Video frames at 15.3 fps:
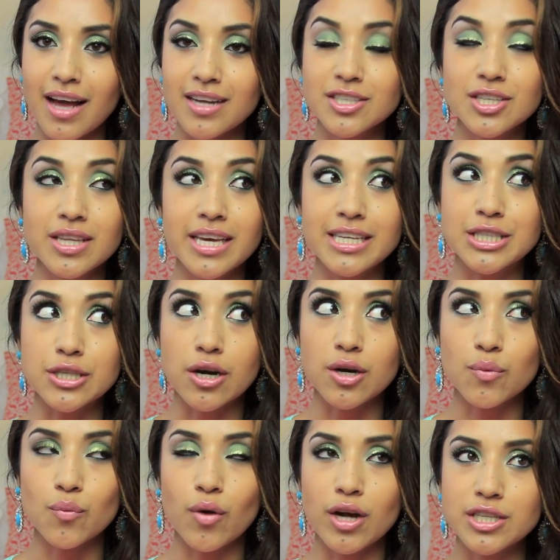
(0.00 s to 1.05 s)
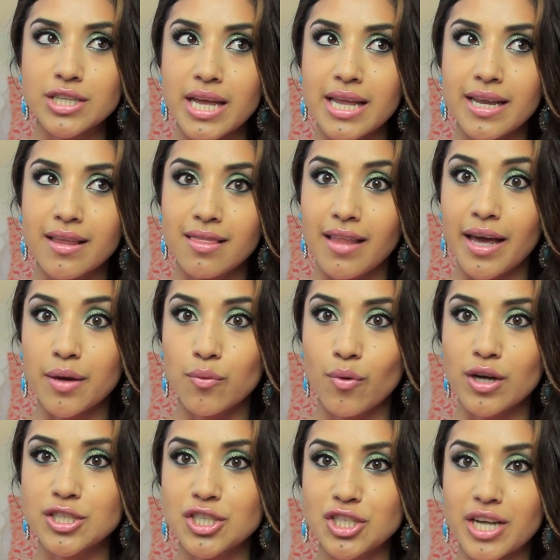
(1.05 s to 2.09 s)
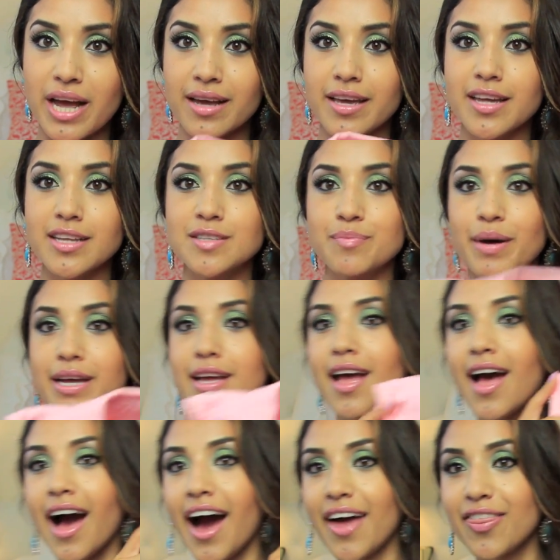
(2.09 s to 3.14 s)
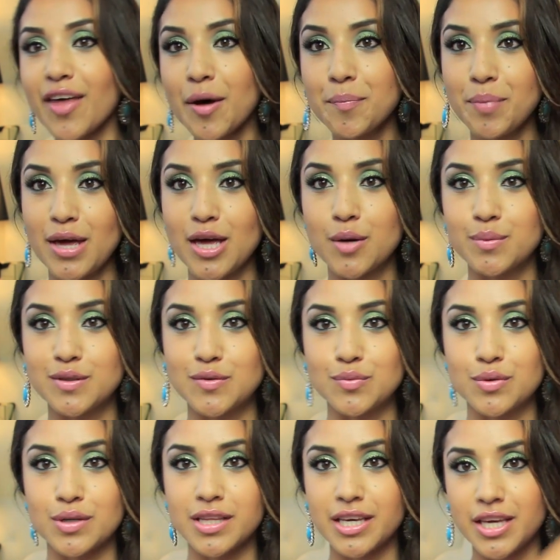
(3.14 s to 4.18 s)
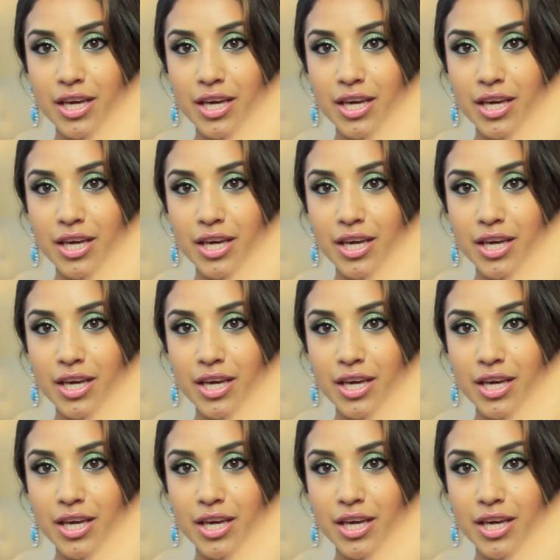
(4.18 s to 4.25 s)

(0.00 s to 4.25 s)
actually a dark wash and a light wash jacket. But I thought pink was really